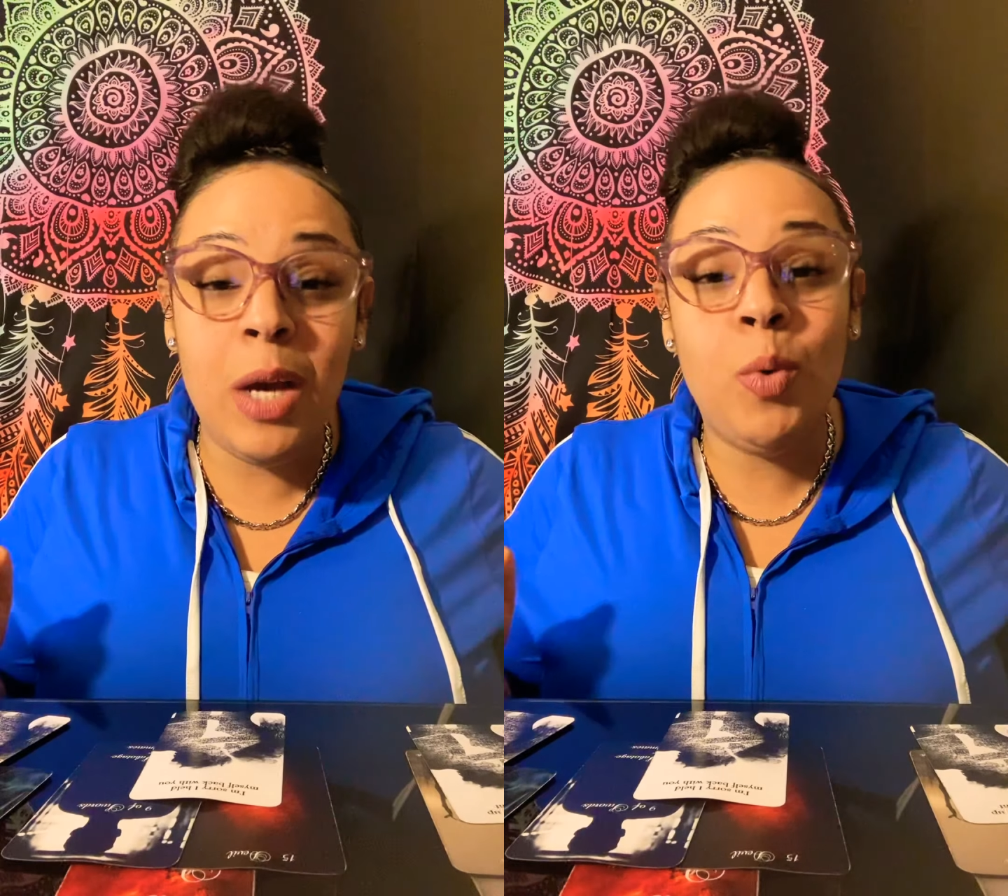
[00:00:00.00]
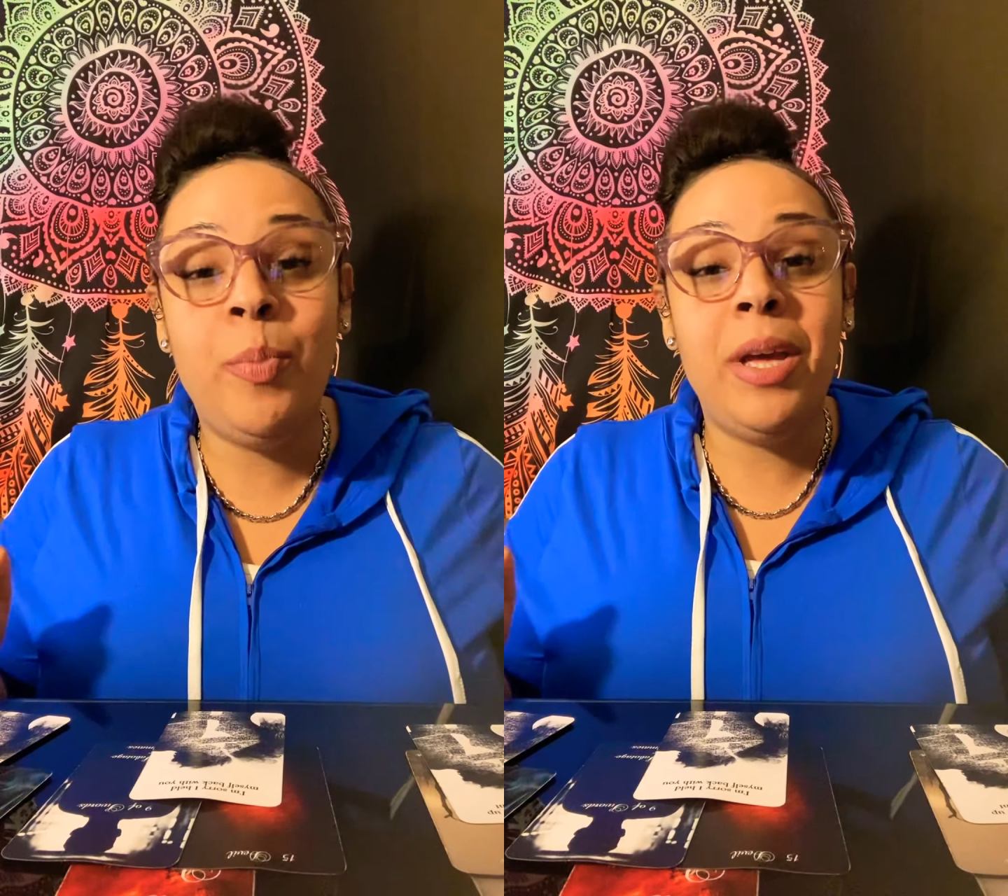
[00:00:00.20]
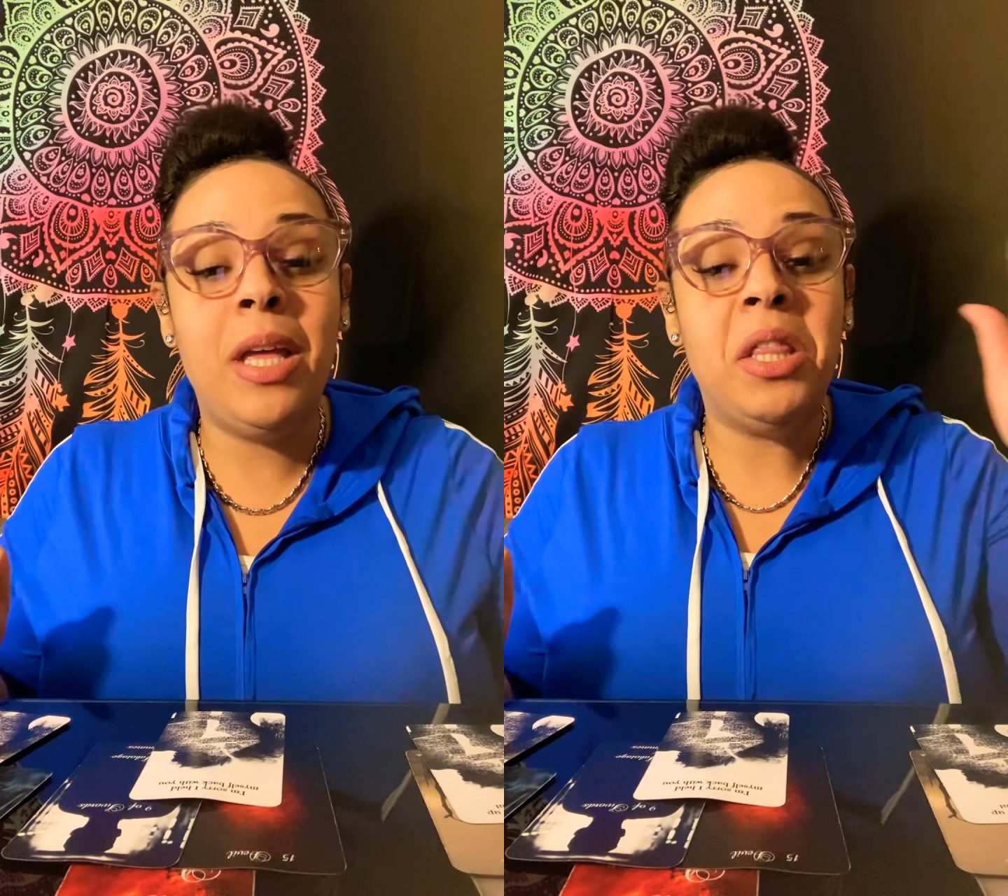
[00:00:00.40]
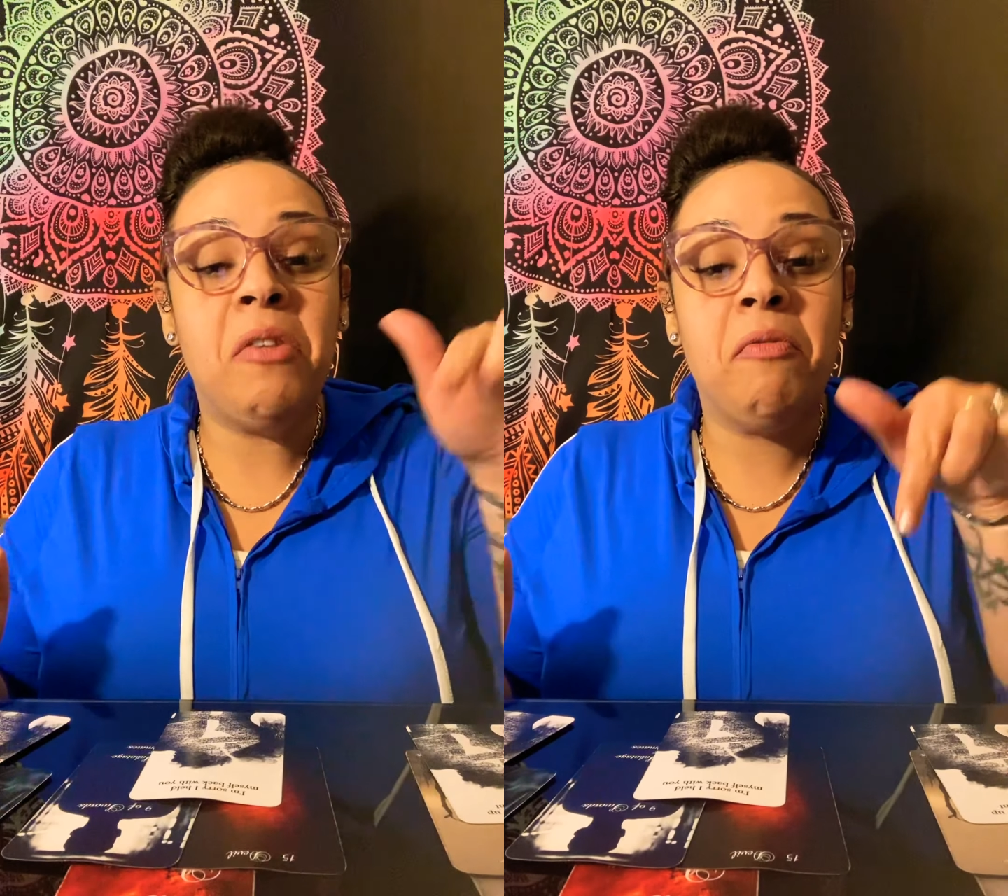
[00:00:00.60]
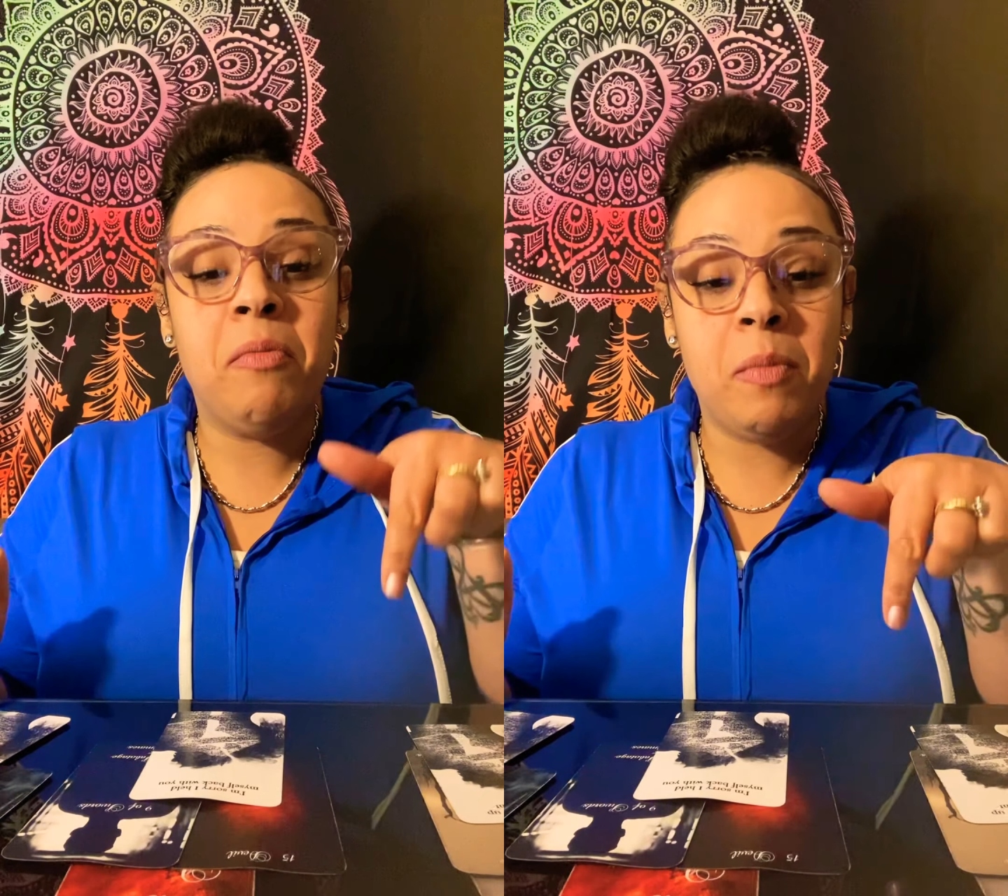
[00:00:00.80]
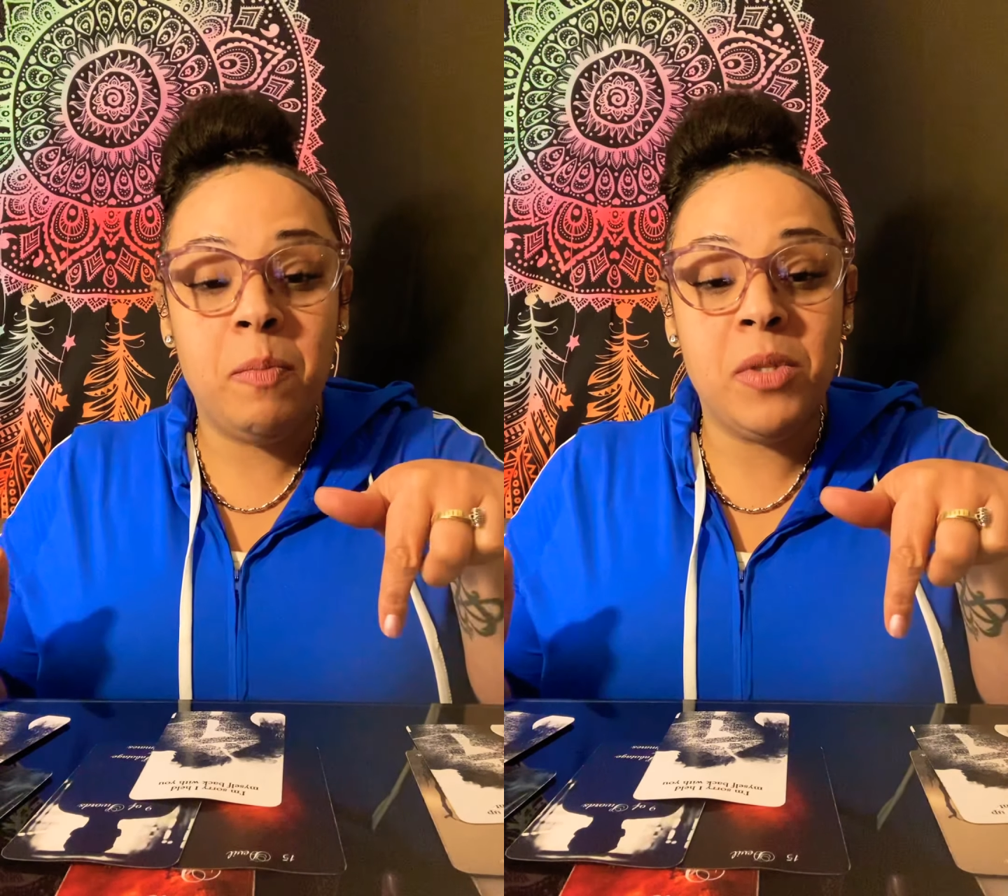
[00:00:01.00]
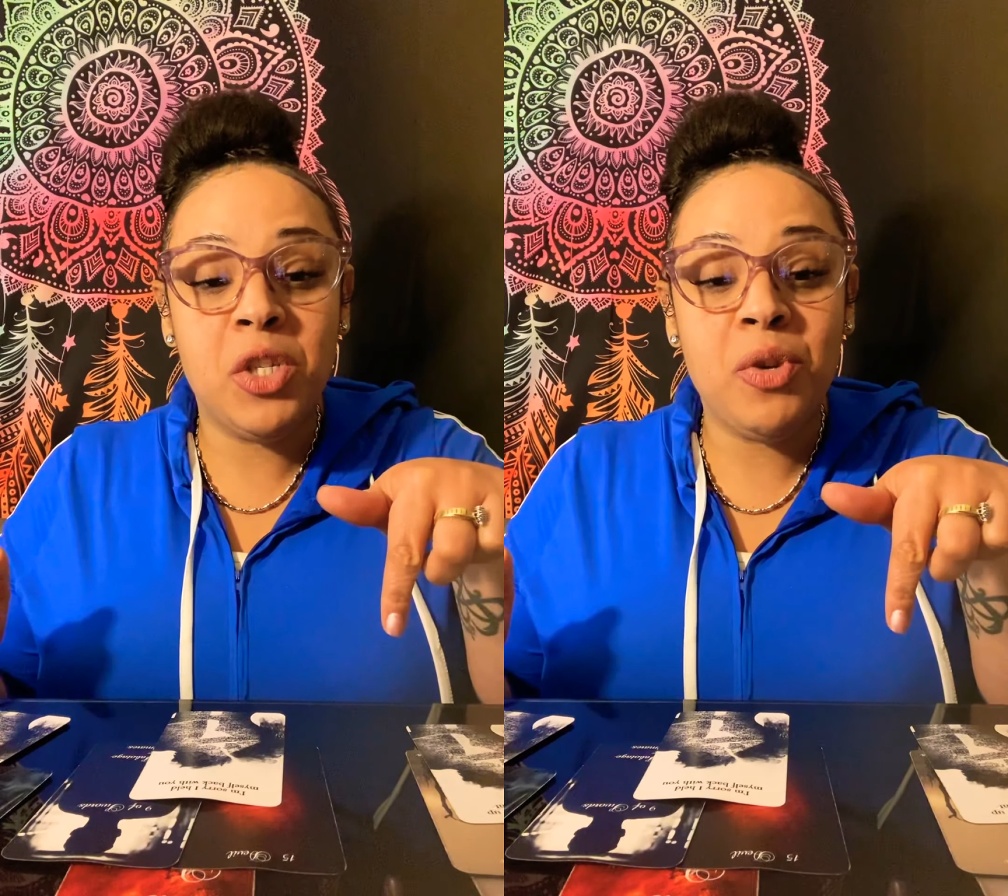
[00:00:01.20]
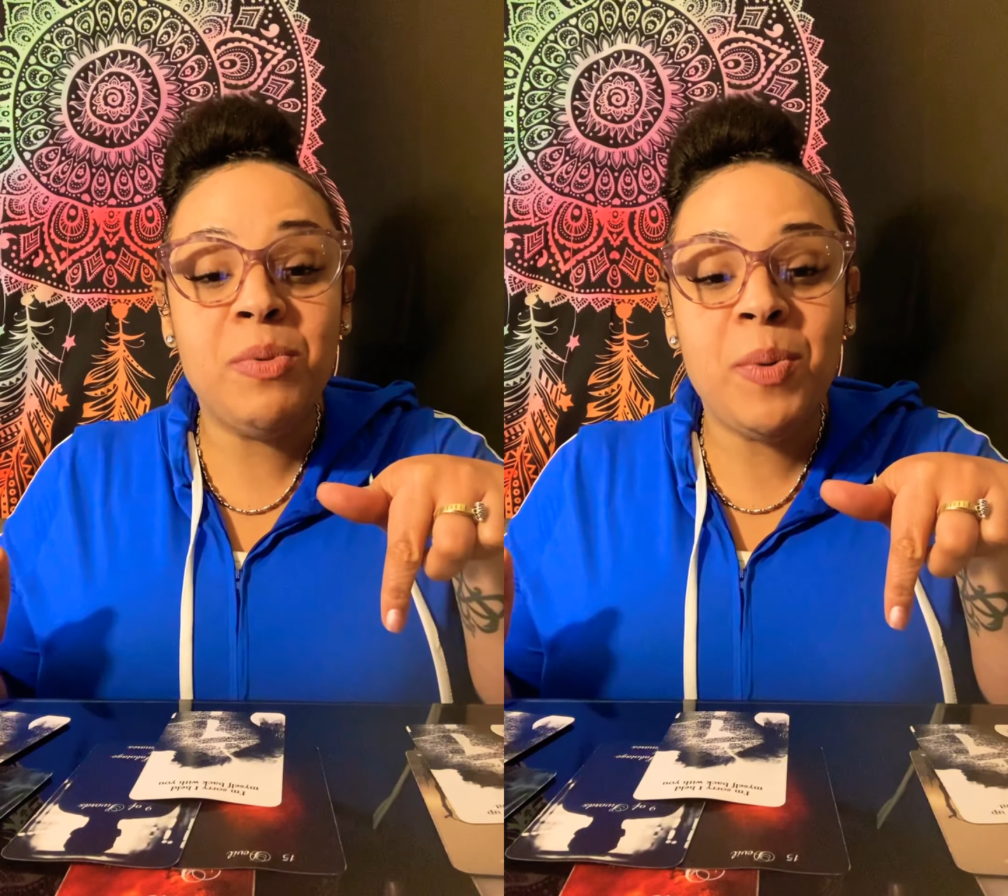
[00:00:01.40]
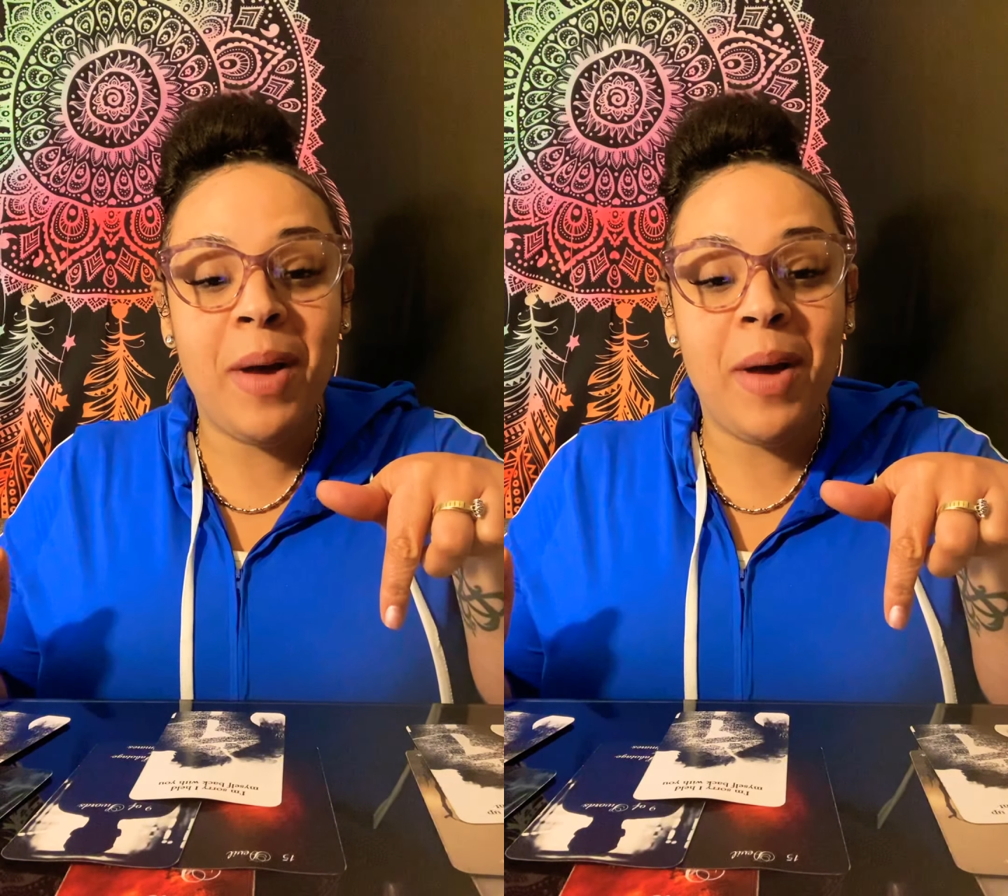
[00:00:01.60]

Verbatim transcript: It will be in the description